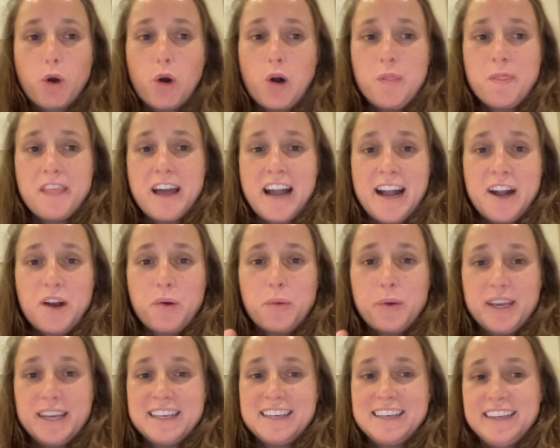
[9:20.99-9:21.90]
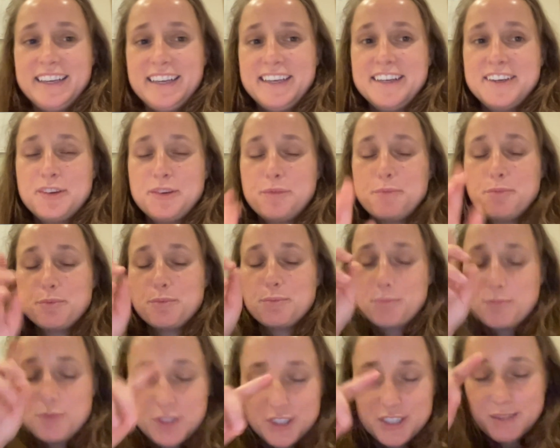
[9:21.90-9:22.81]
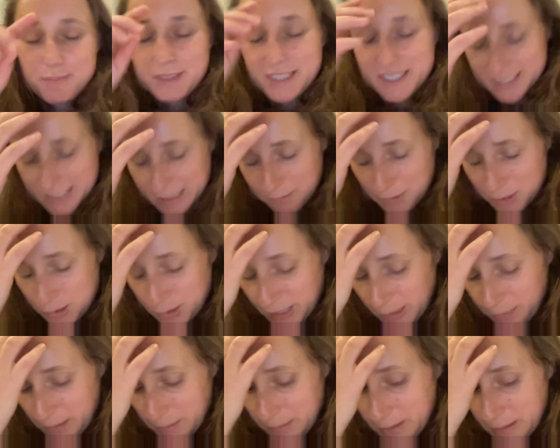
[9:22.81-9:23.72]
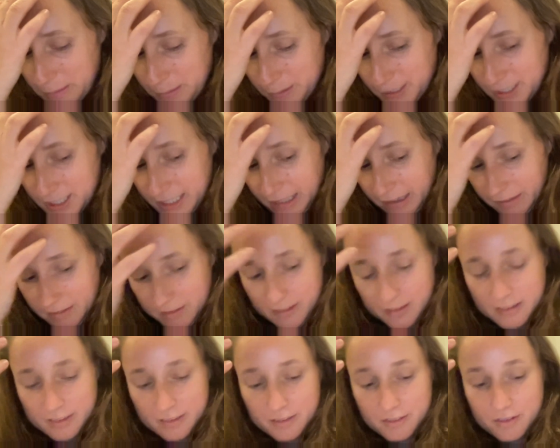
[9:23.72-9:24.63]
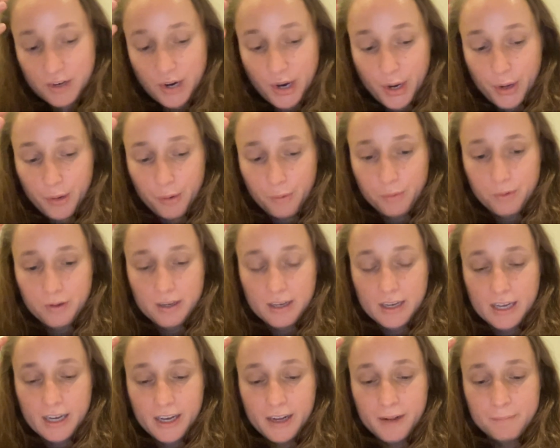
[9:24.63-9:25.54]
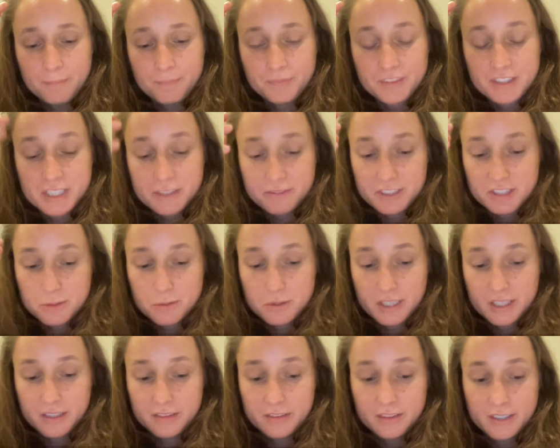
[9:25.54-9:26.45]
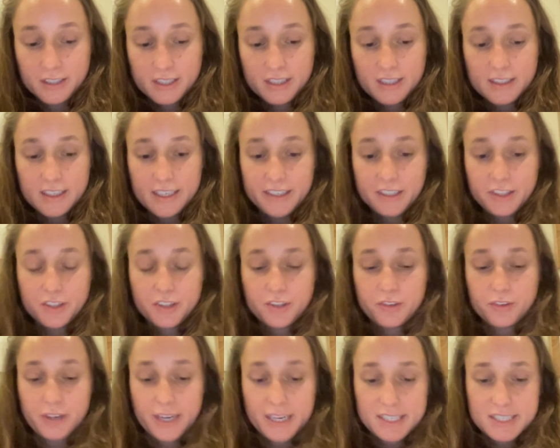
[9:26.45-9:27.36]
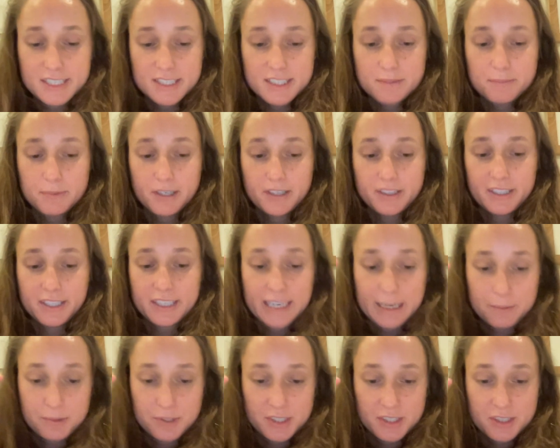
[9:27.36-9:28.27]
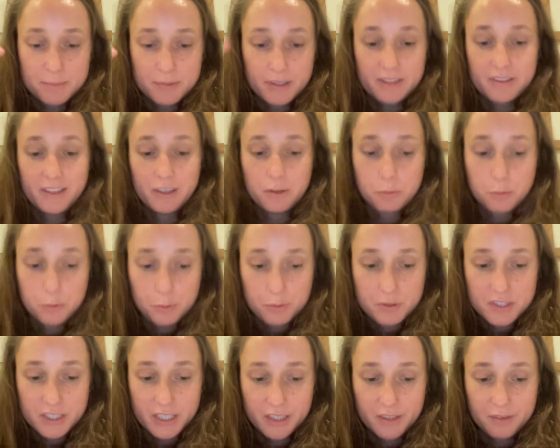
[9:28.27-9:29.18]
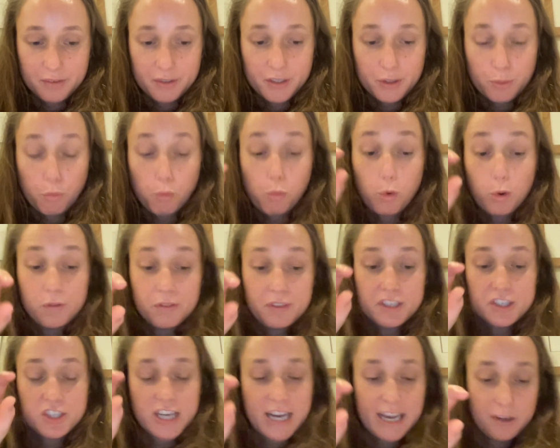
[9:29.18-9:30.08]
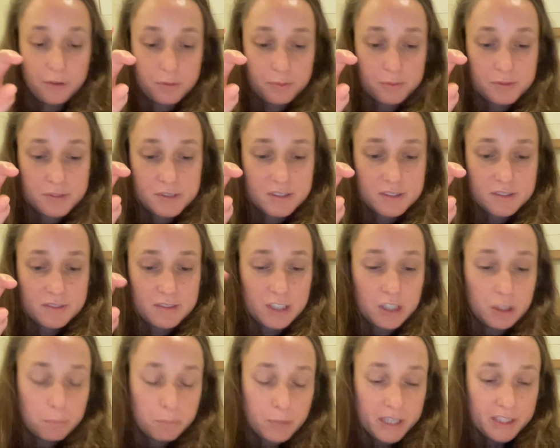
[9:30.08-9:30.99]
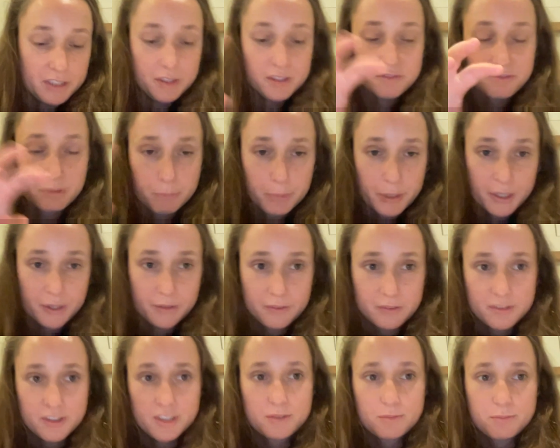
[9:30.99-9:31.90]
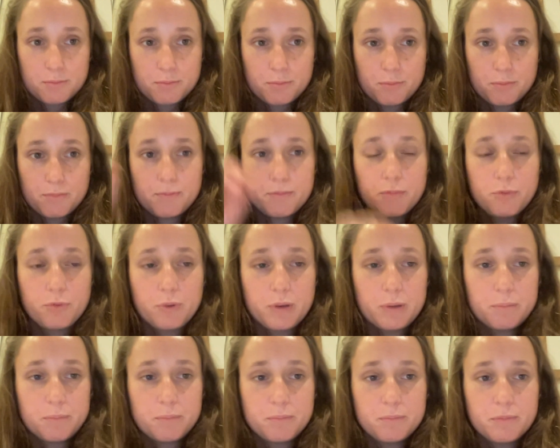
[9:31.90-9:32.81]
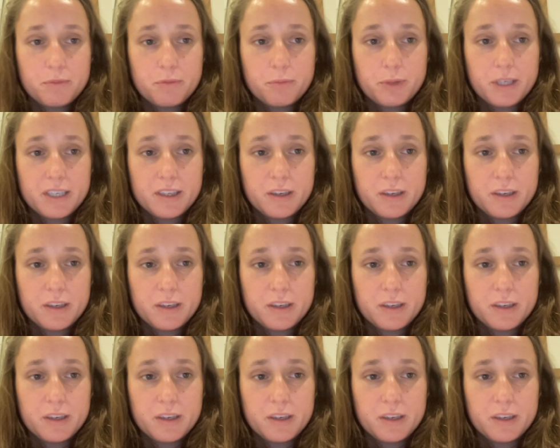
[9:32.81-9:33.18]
on that quickly, just because I'm sure there'll be people who don't know the difference between like creating demand and capturing demand, and then also what the channels that you might use for both. Just thought if we could.